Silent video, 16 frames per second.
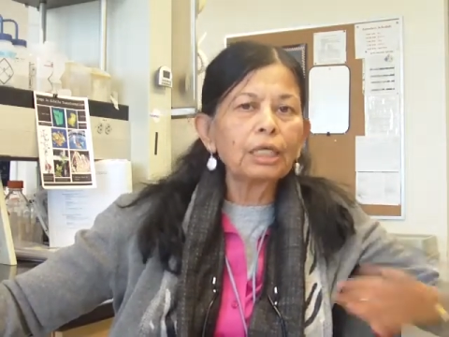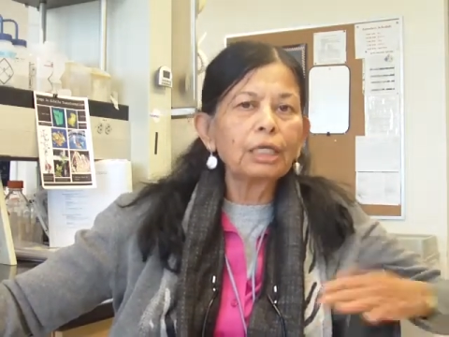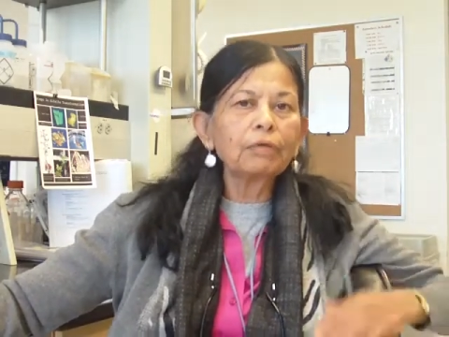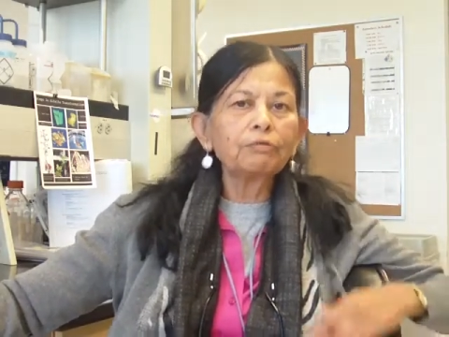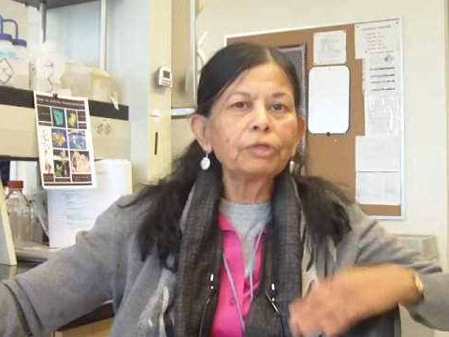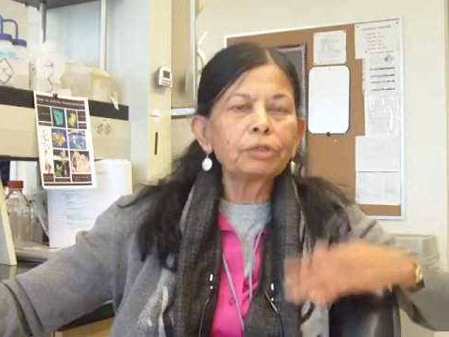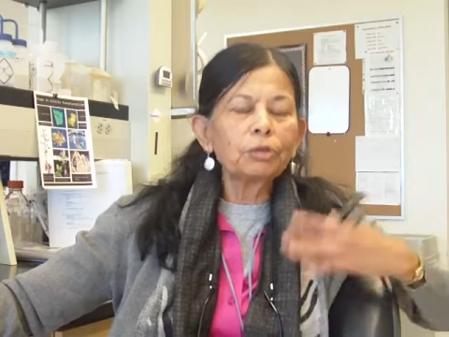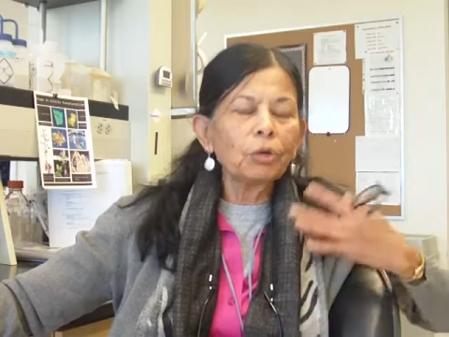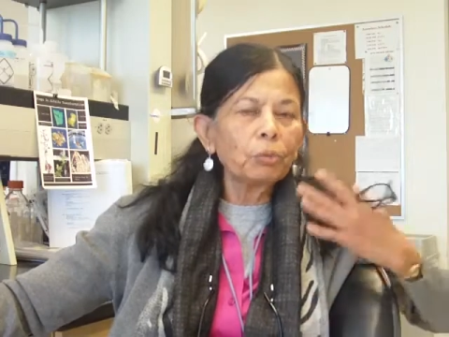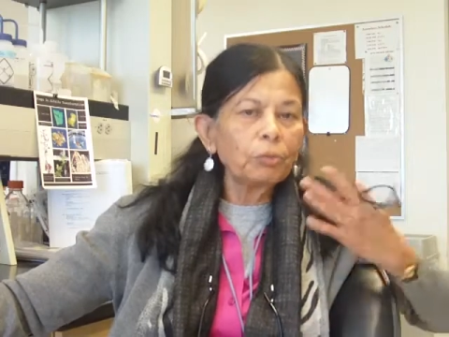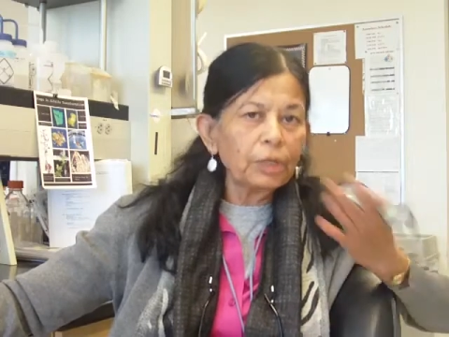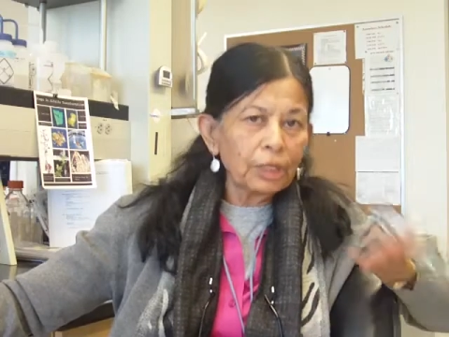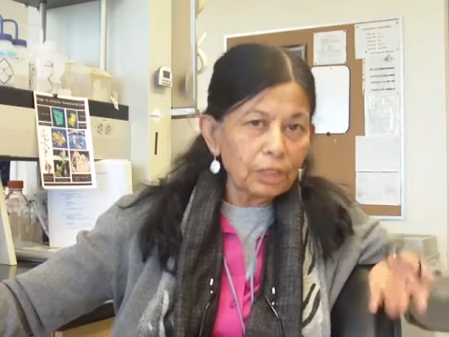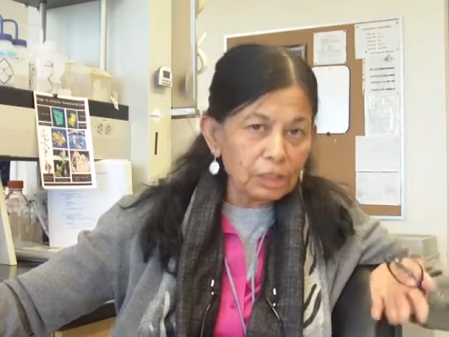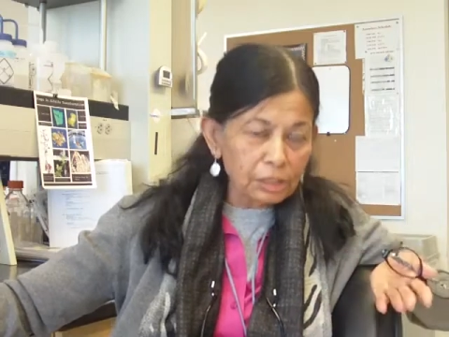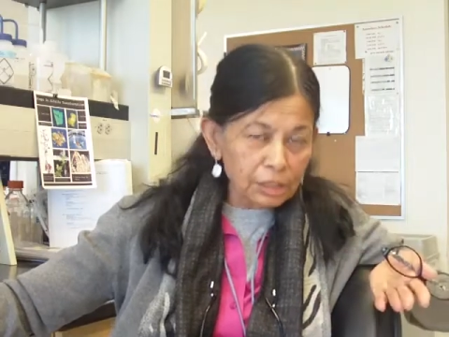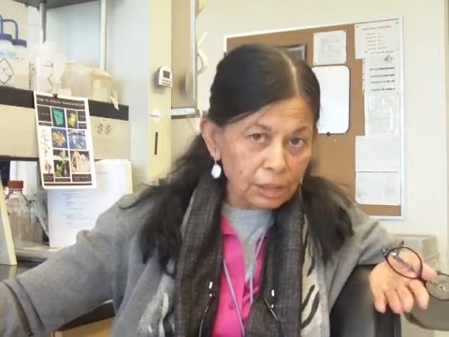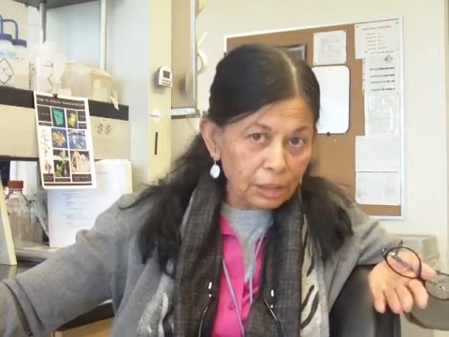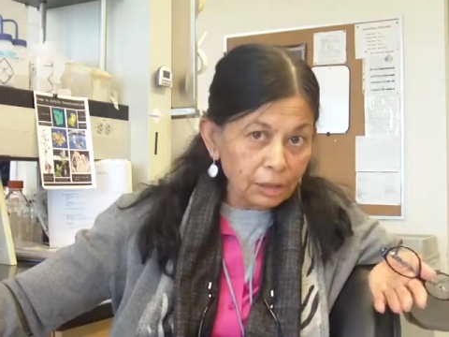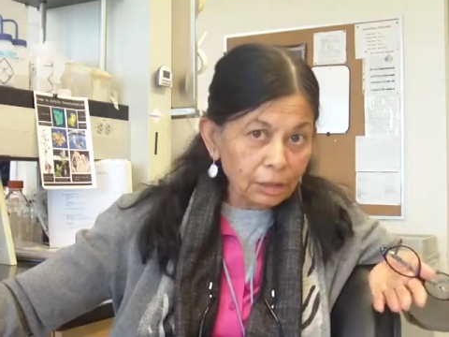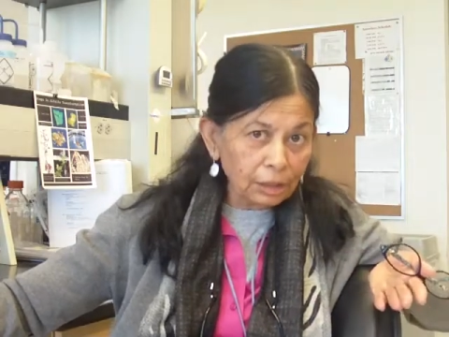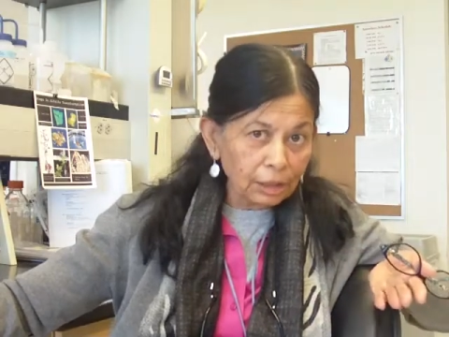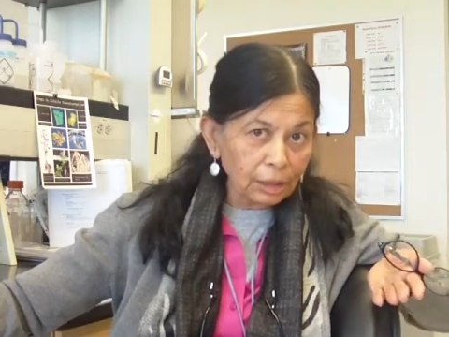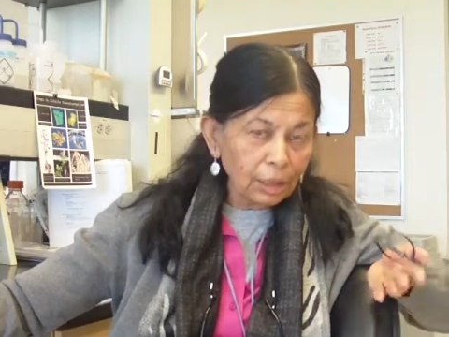even though we are
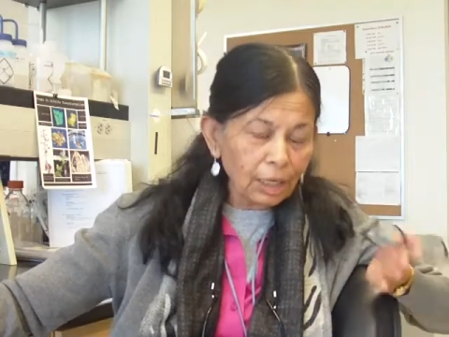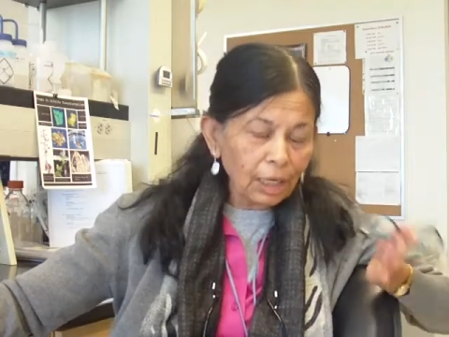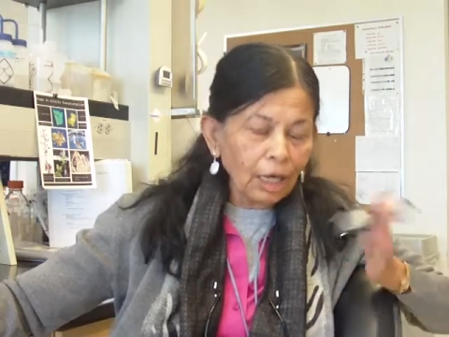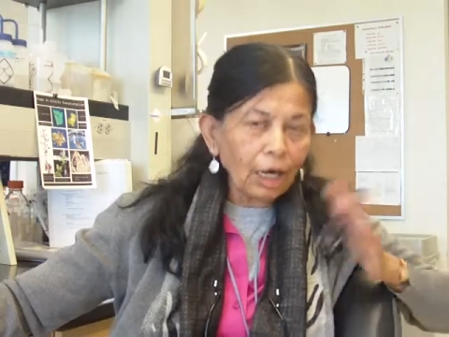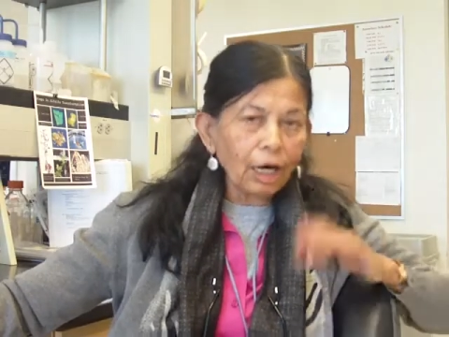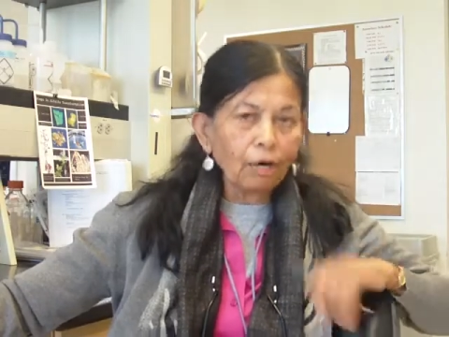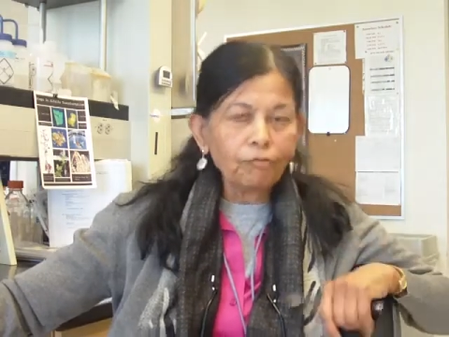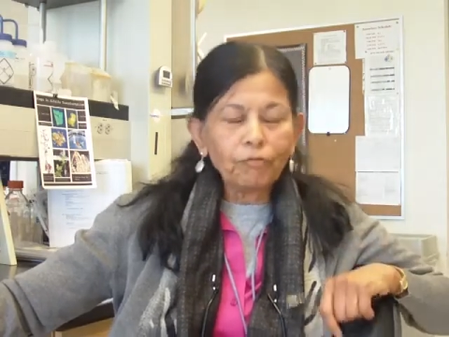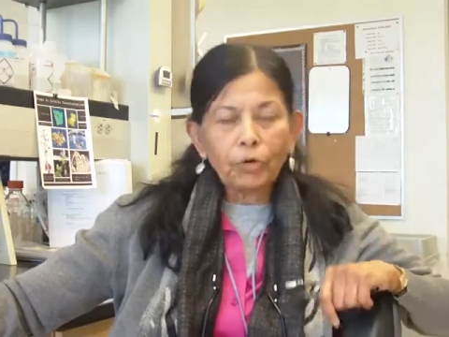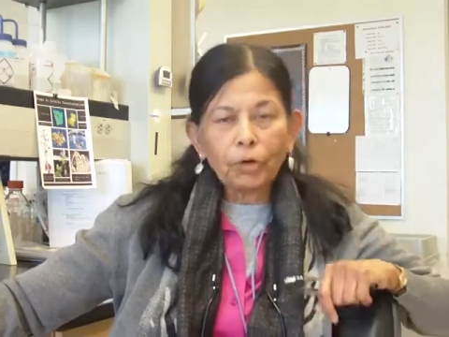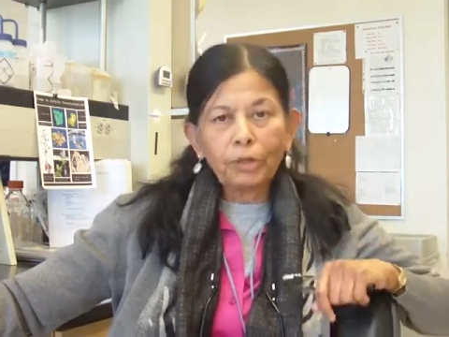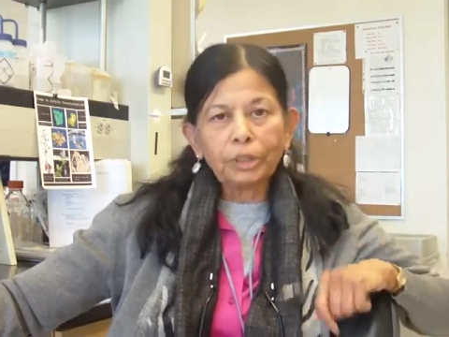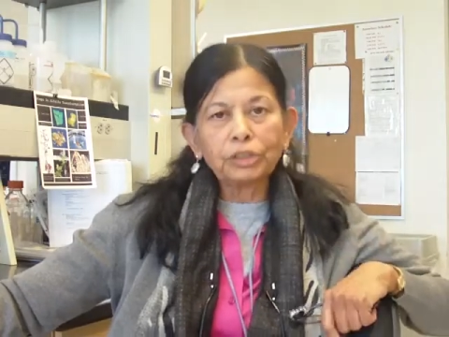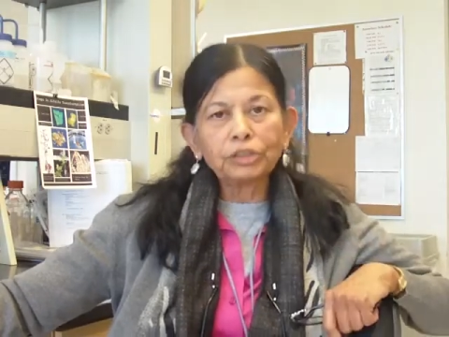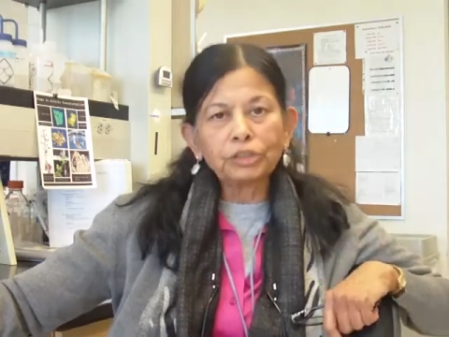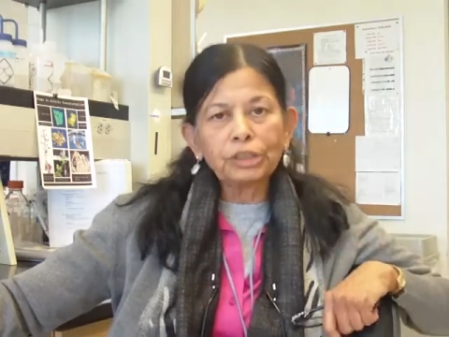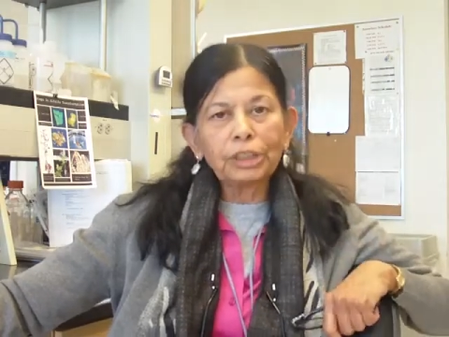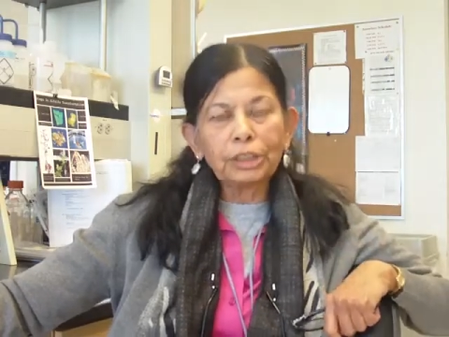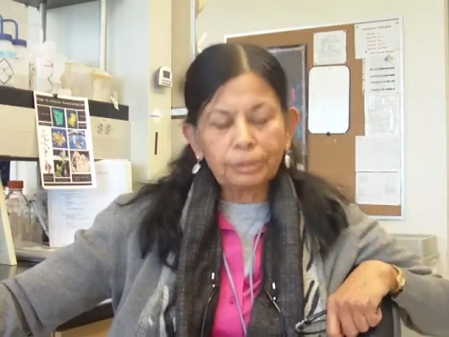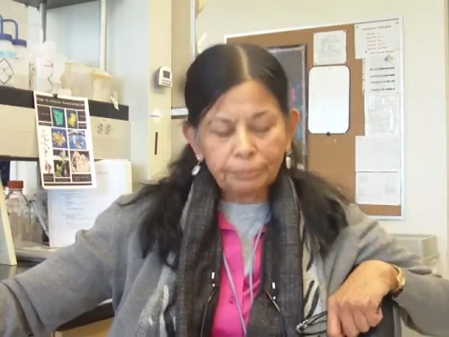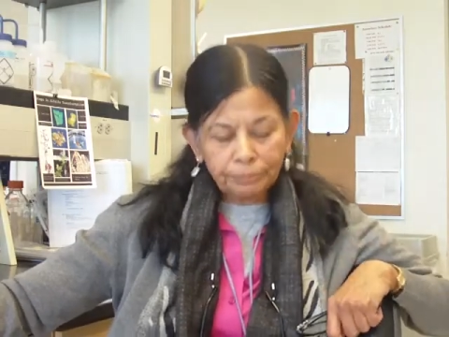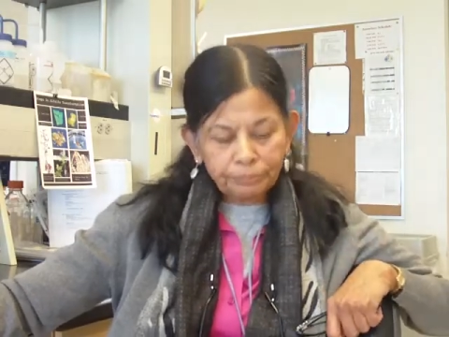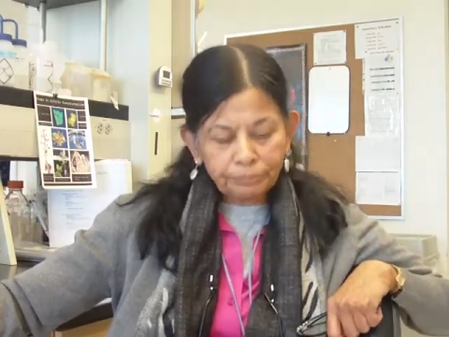inserting a foreign gene?